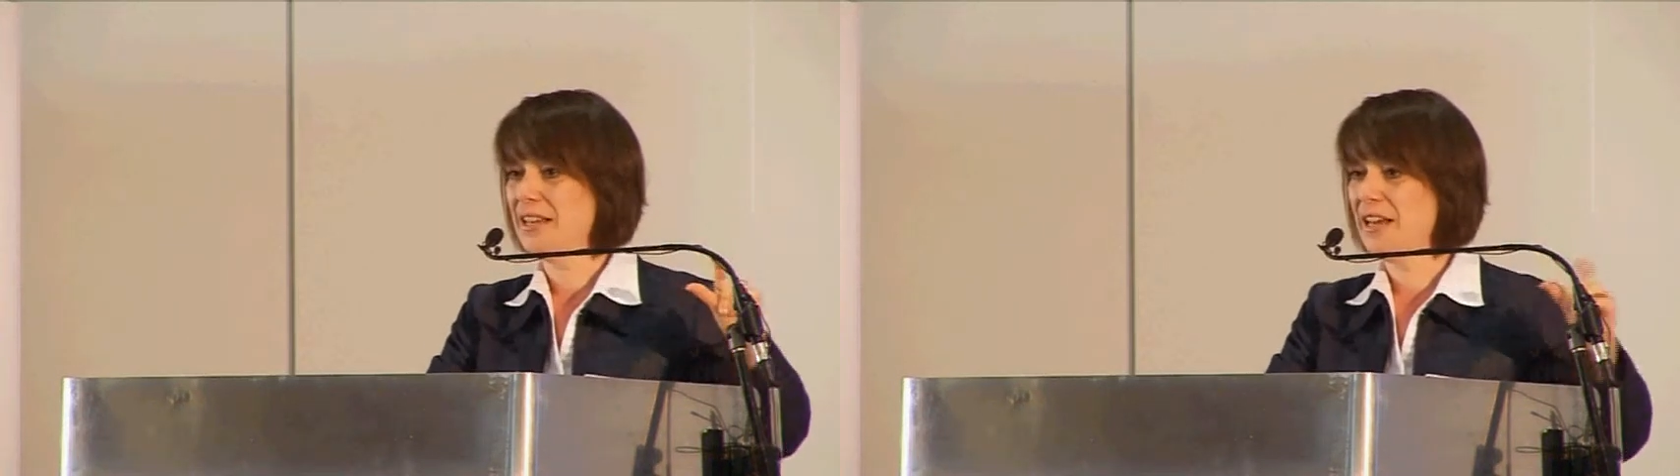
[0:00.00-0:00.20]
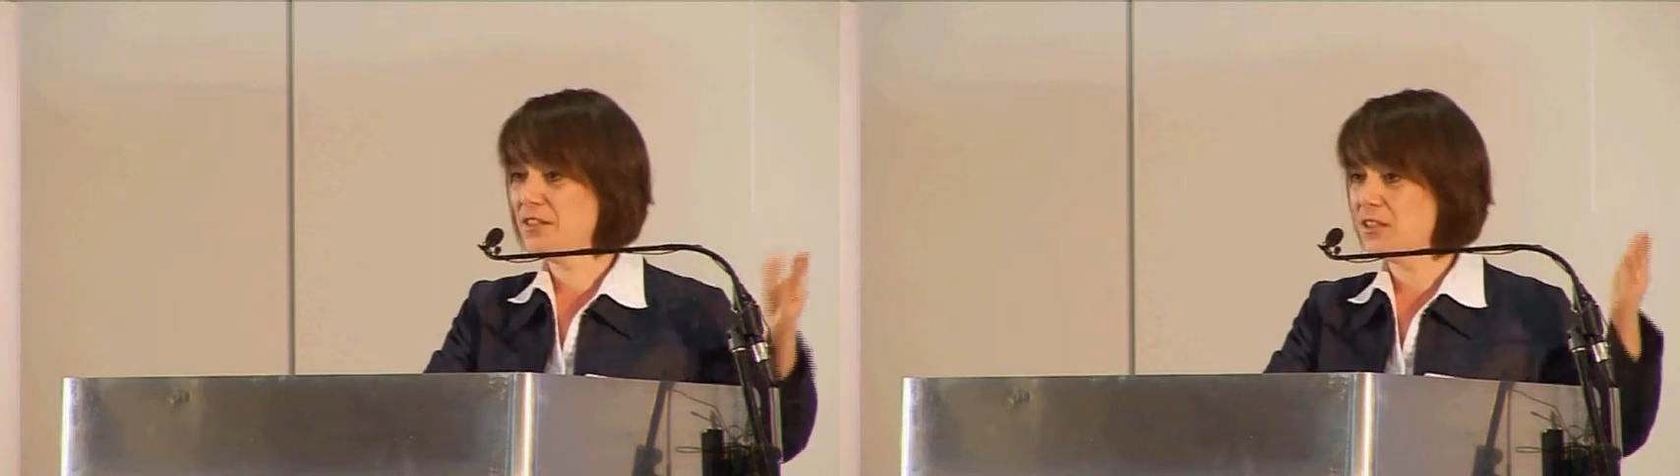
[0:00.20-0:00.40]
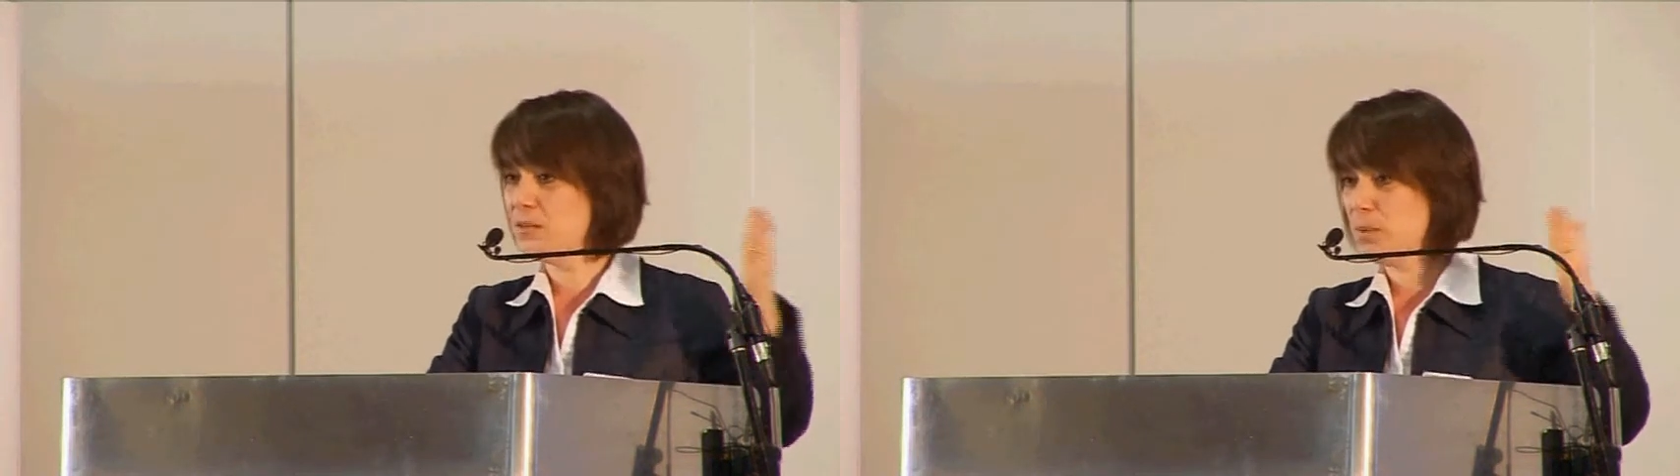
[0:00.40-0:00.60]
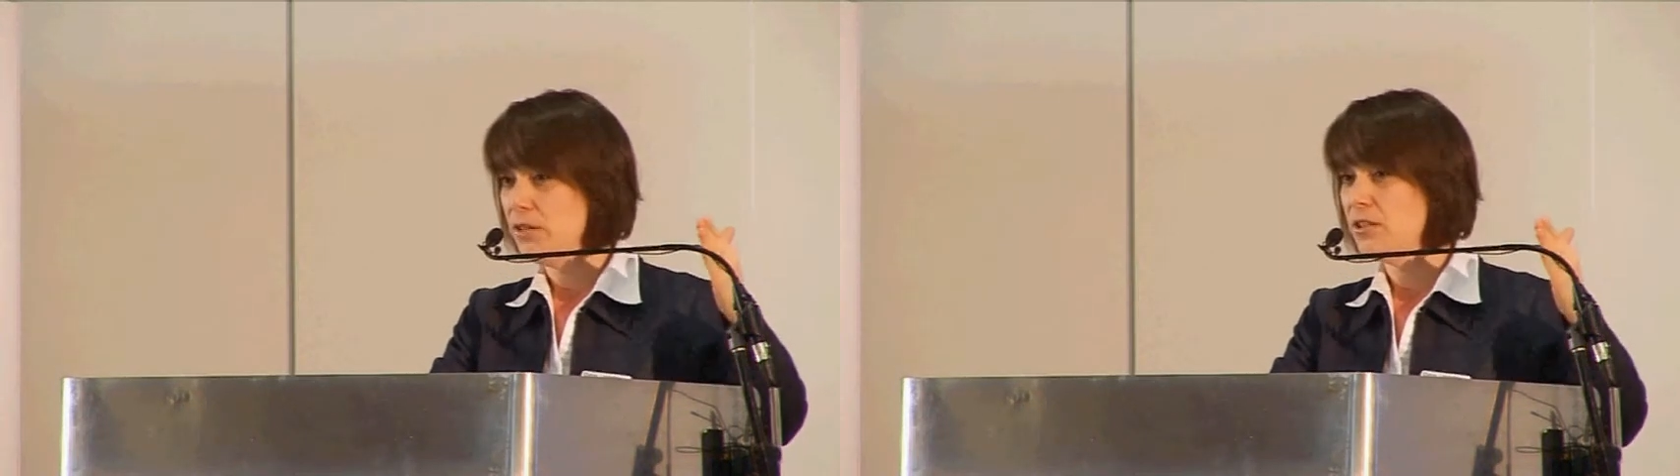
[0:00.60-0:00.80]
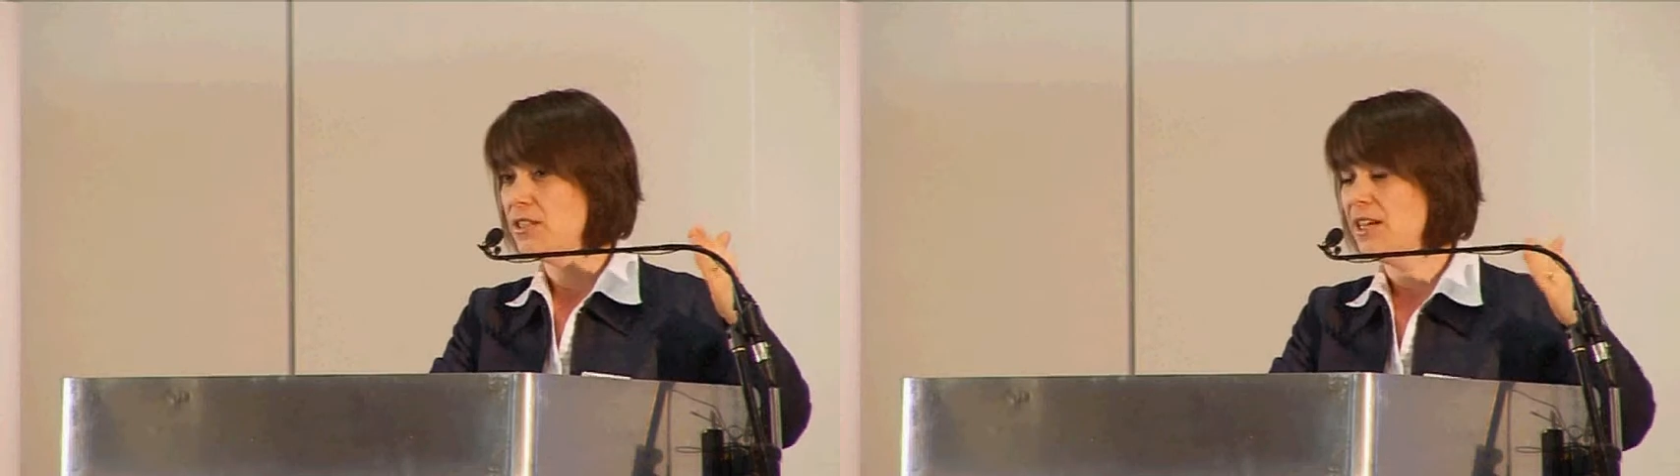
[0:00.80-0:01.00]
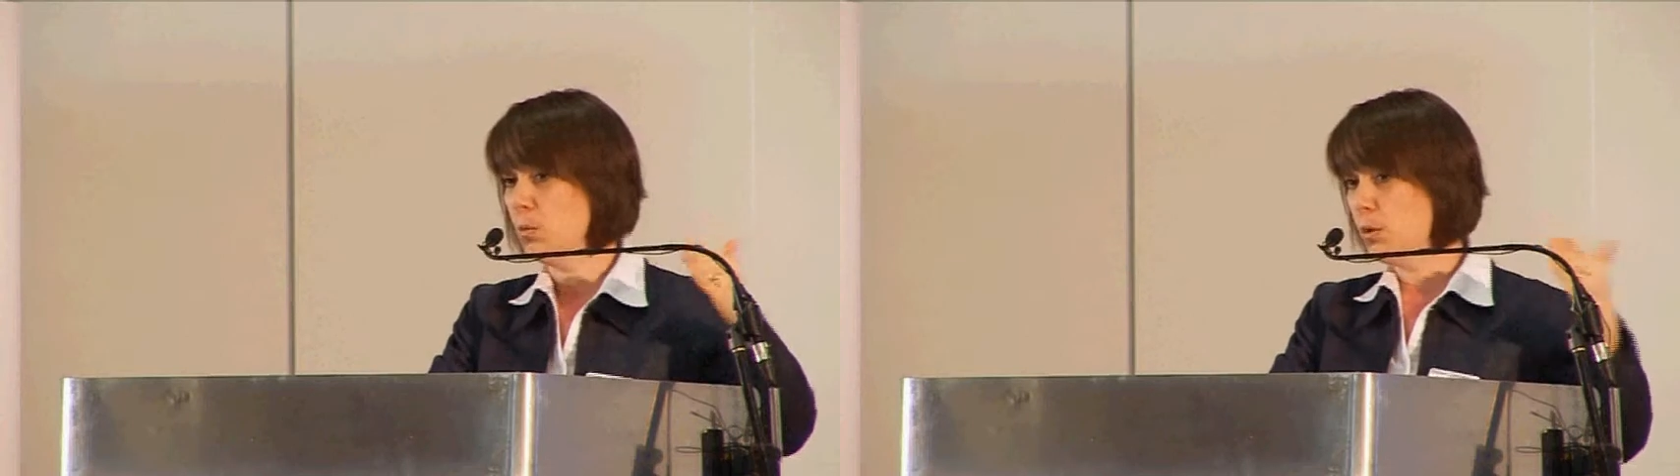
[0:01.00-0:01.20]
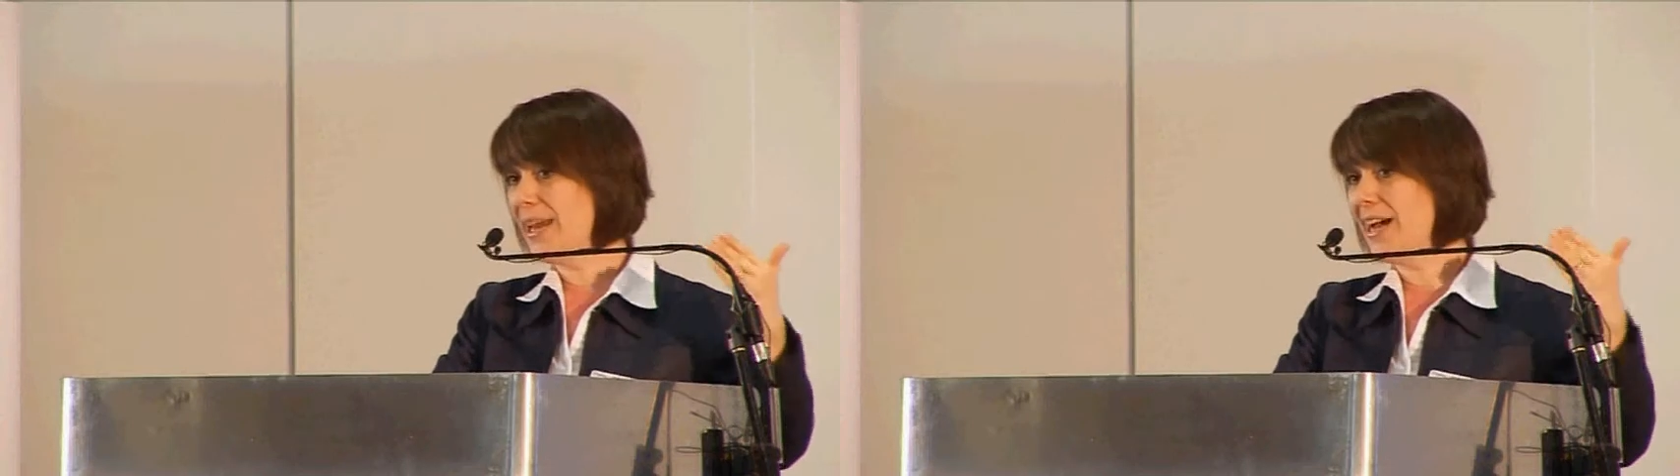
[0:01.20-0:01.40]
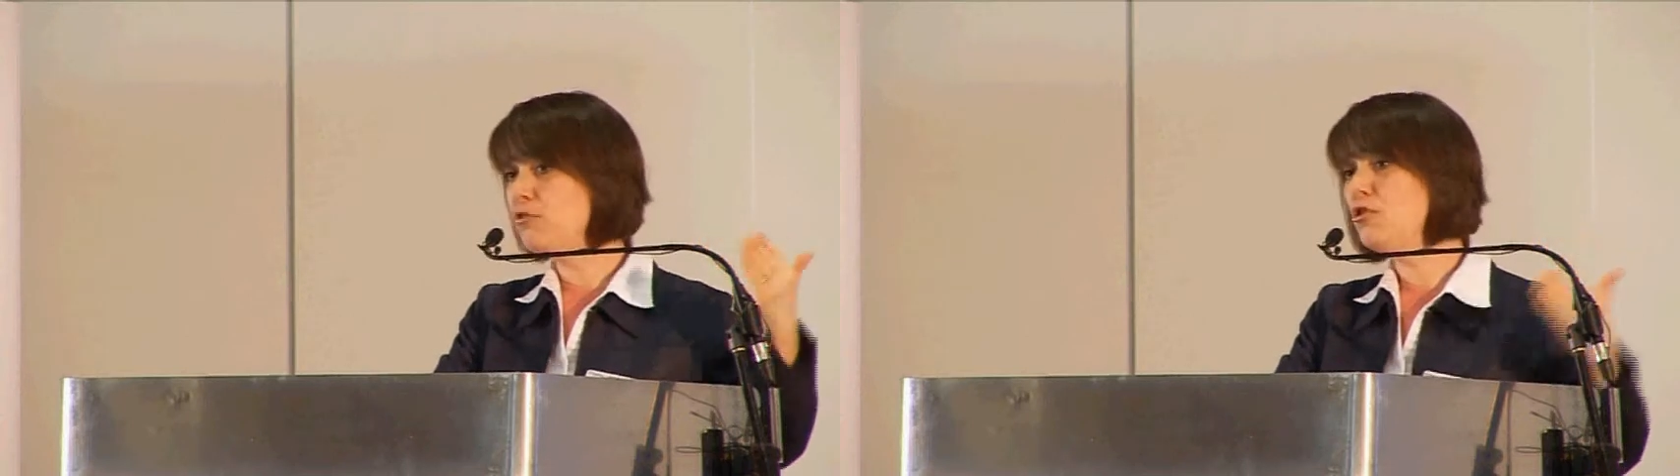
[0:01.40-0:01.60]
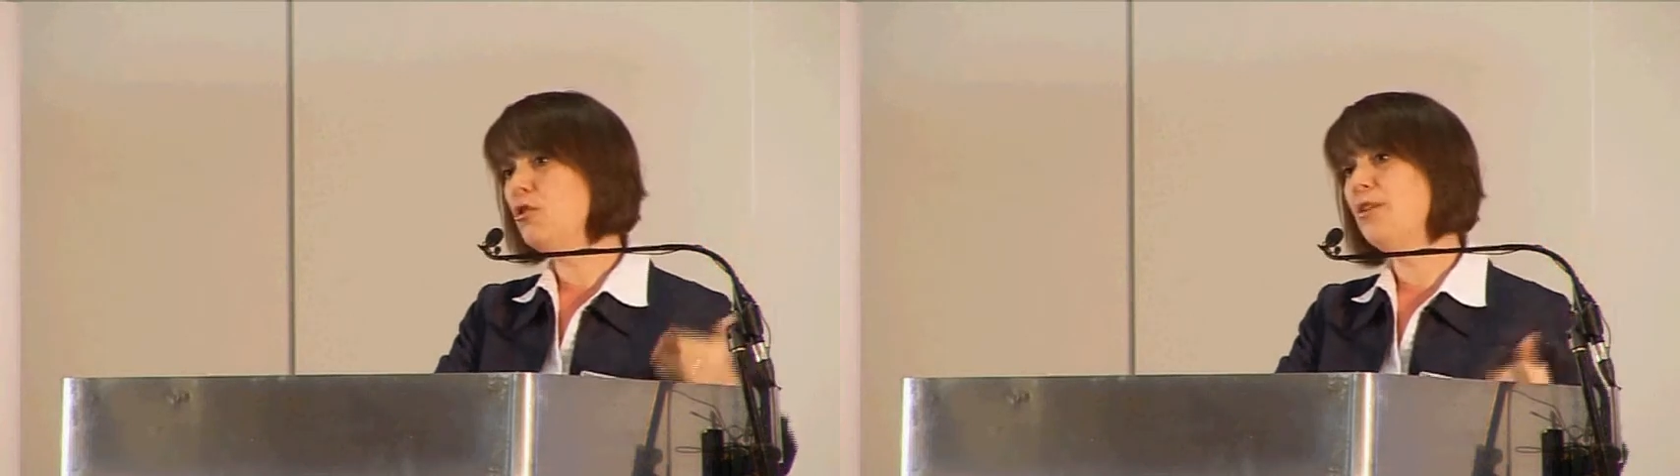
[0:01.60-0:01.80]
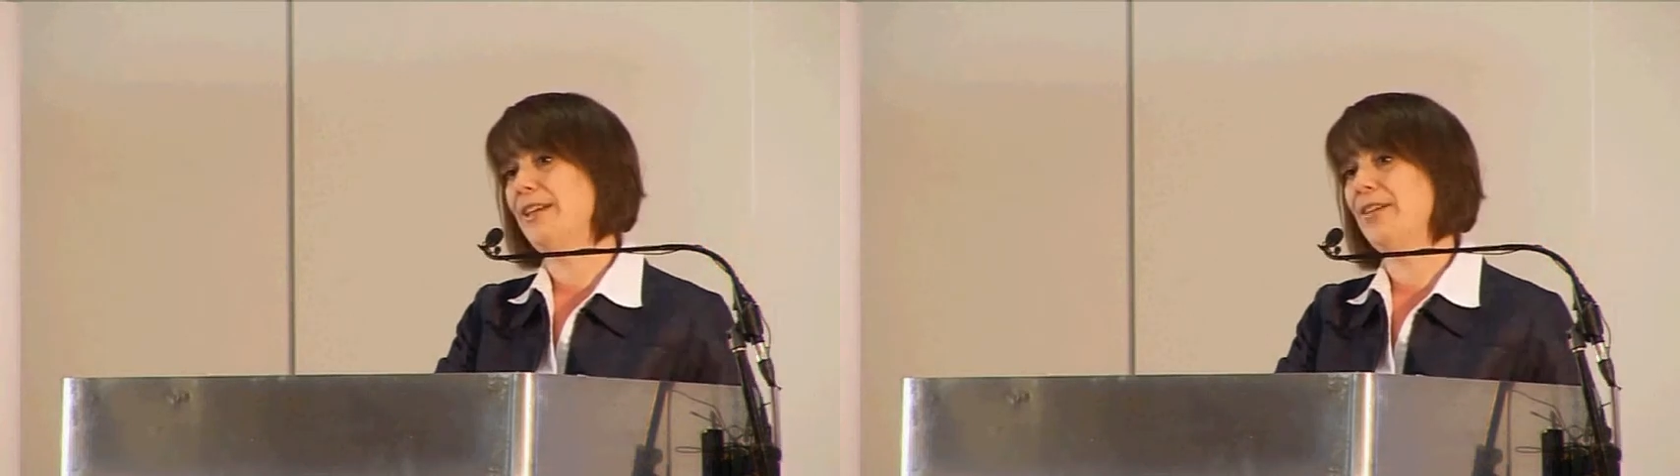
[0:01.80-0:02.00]
after this period of time, were now
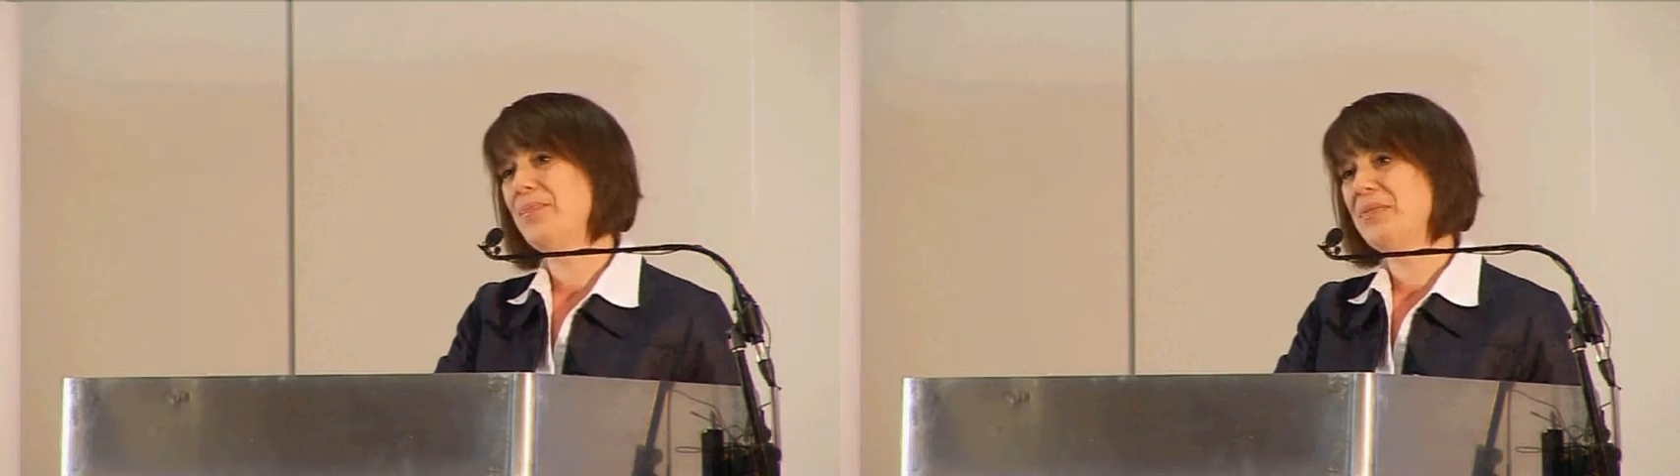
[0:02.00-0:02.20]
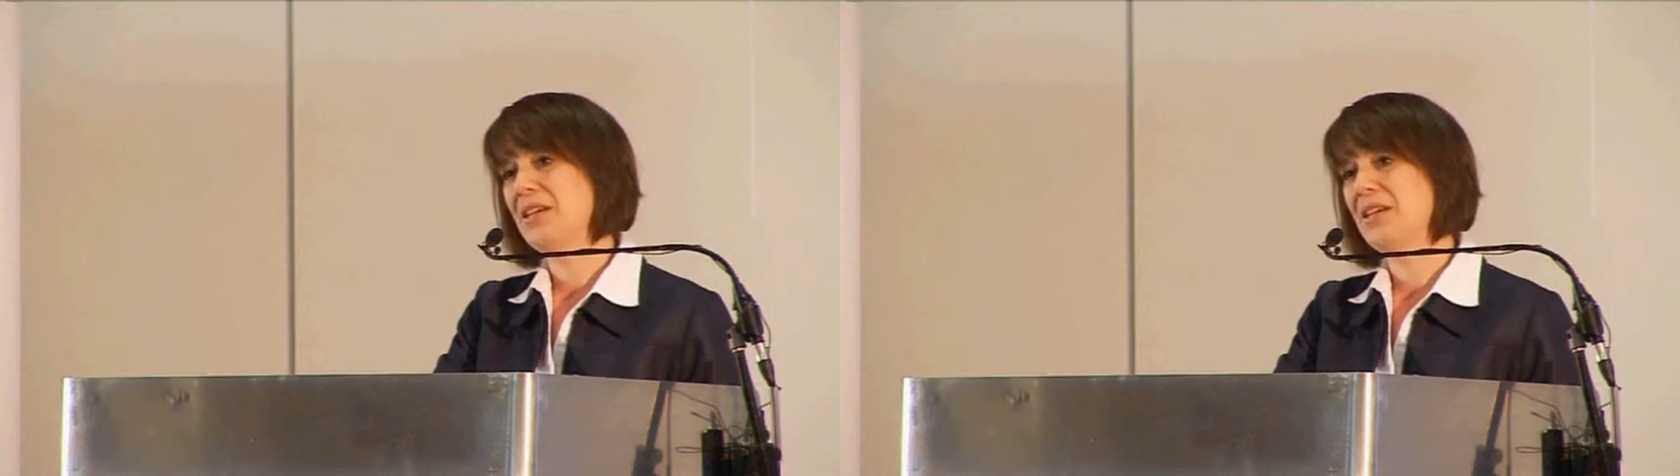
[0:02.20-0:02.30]
growing.